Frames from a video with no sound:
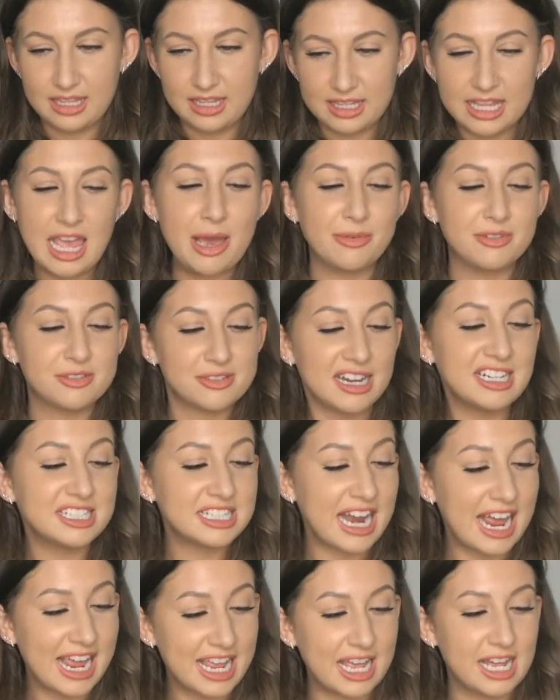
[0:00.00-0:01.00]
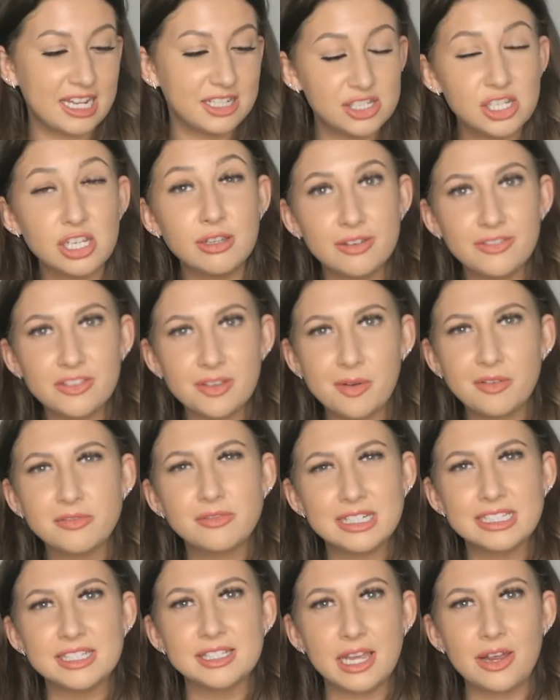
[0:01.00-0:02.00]
yeah, we've scratched eight and two of them have
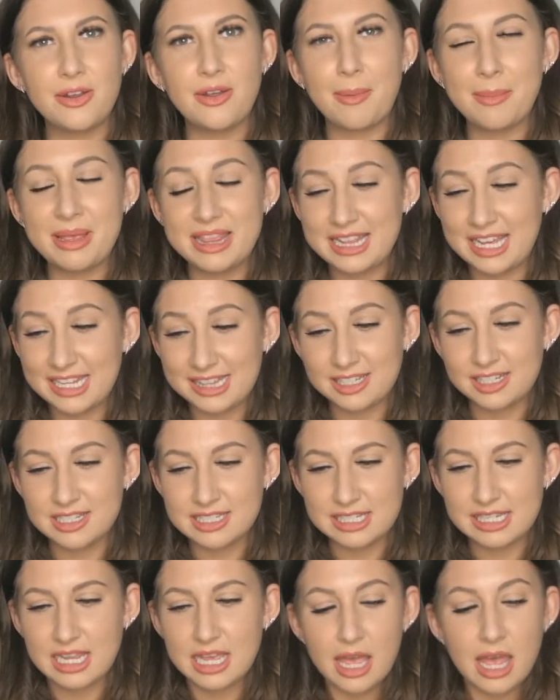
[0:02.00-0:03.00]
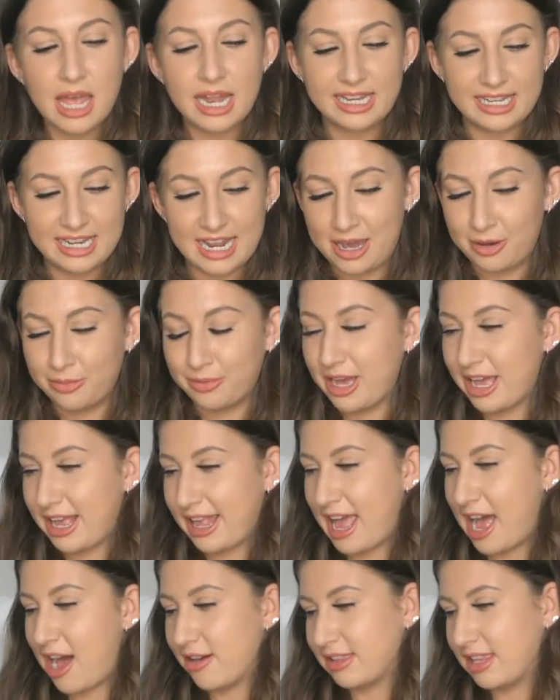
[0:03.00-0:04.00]
won. So, I mean, that does now
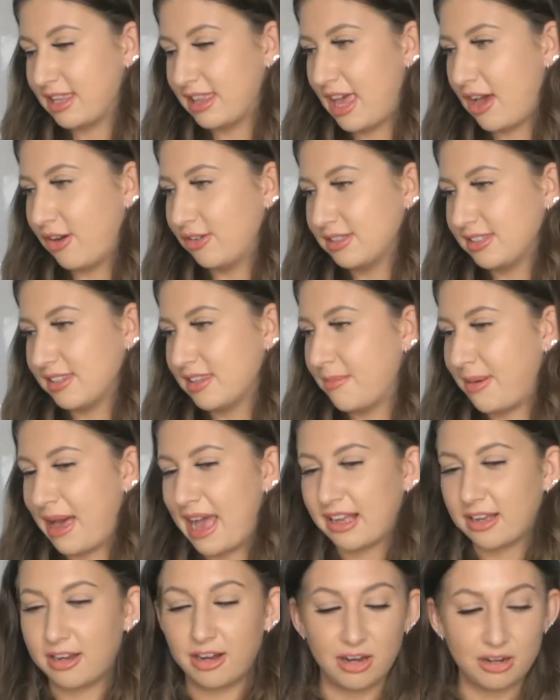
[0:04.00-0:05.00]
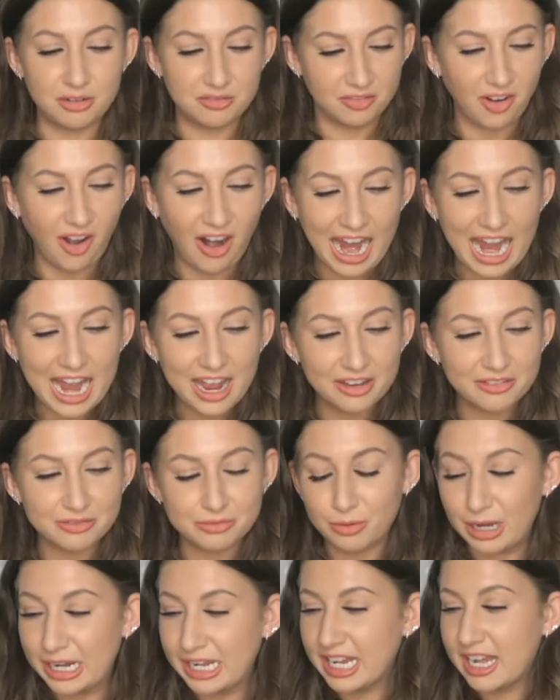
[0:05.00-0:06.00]
work out that the odds on the back are right of
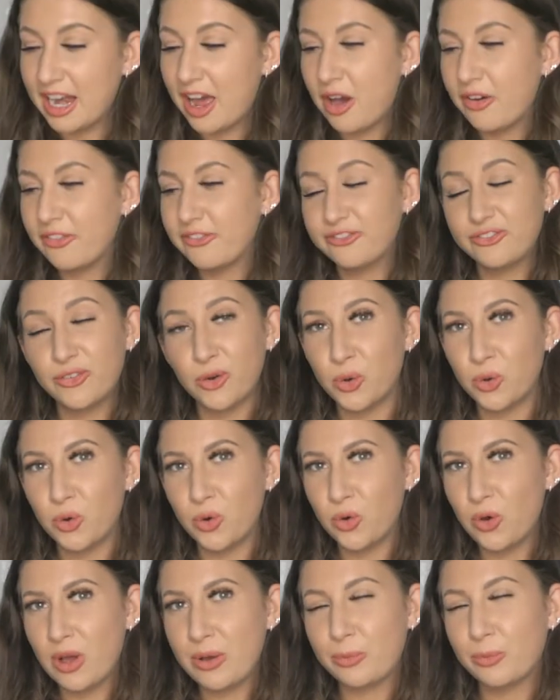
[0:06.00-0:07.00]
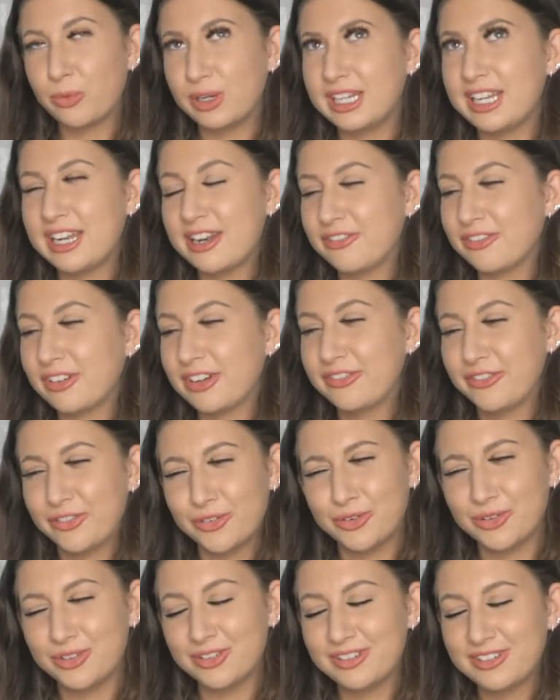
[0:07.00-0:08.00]
one in four, one in every
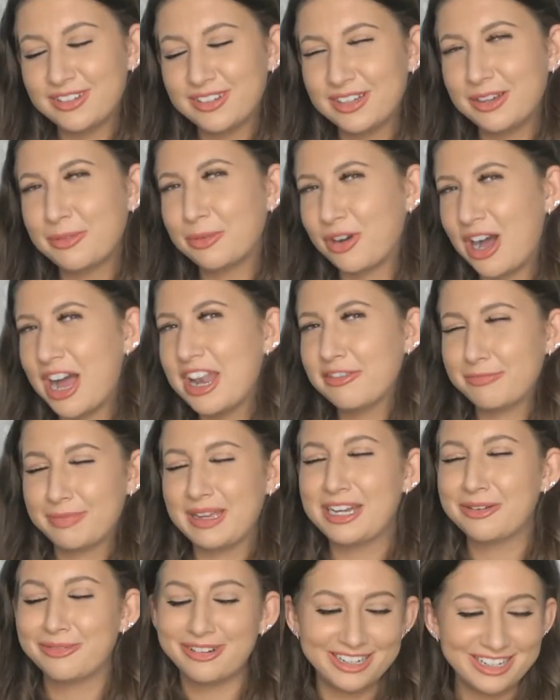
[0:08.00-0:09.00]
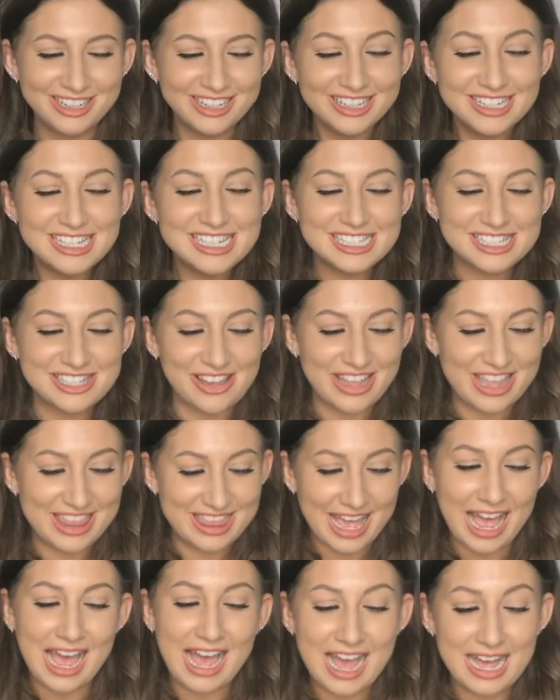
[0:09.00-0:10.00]
four kind of being a winner. So yeah,
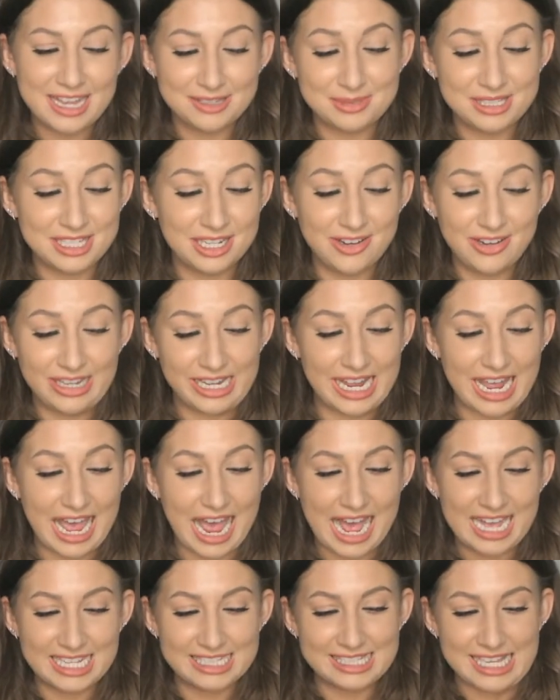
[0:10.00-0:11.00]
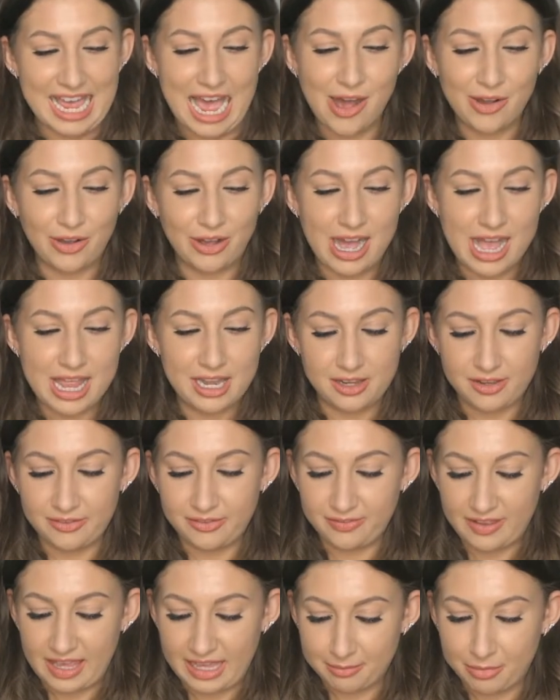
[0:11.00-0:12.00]
that absolutely adds out kind of
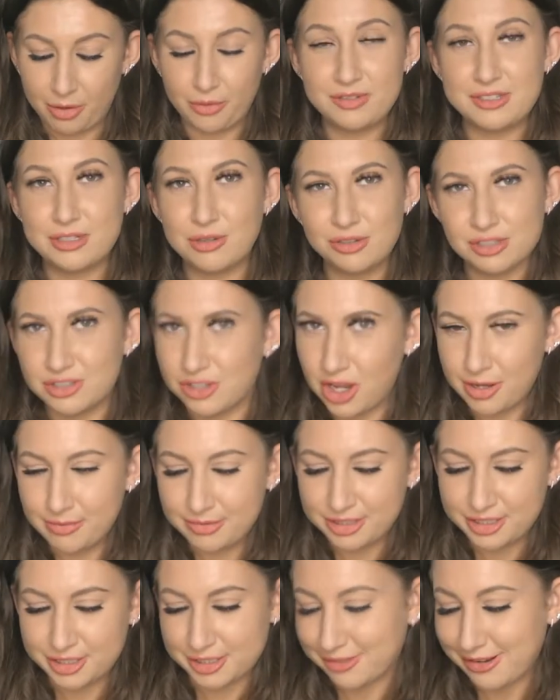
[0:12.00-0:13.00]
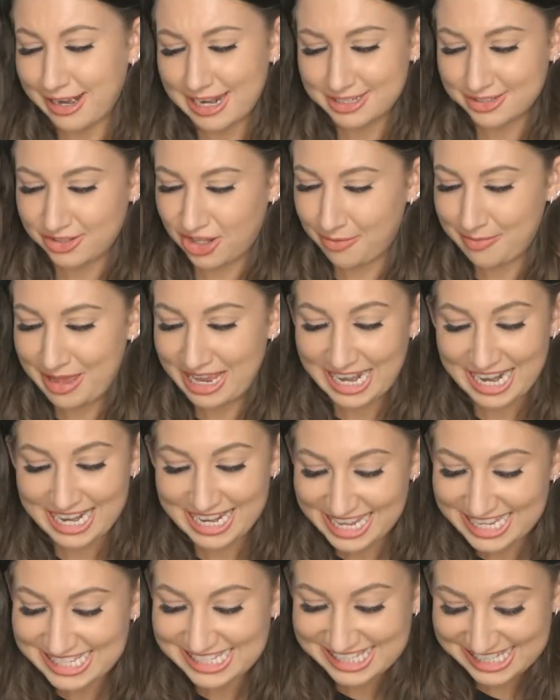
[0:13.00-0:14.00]
thing. But we've still got two more to scratch. So I mean,
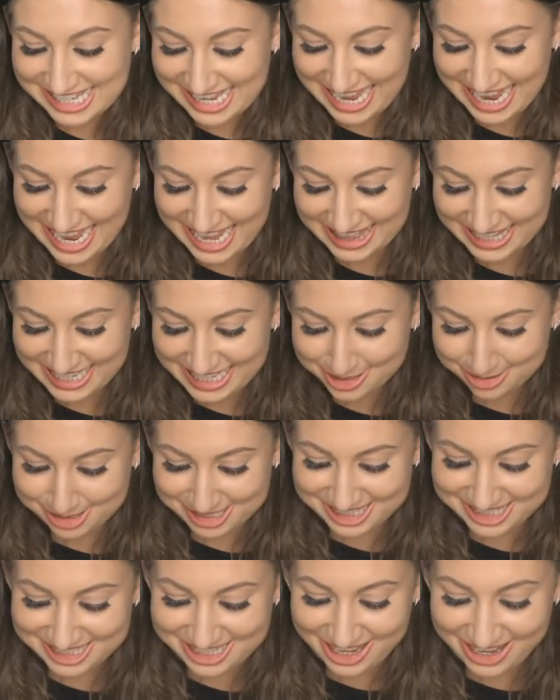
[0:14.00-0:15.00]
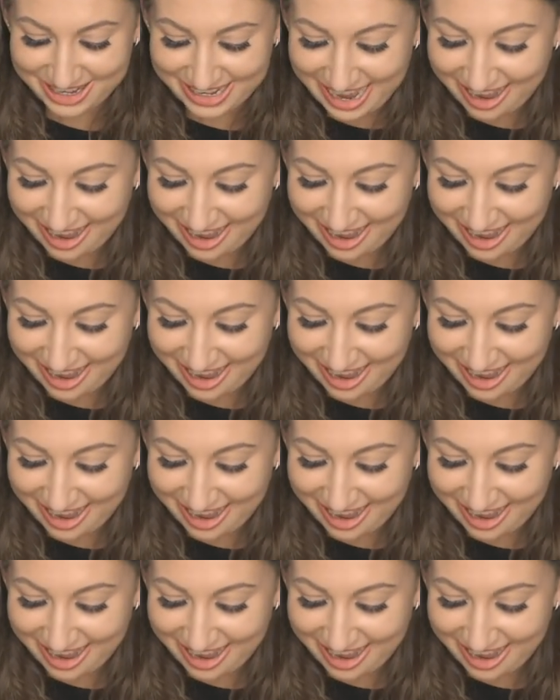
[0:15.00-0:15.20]
let's see how these ones turn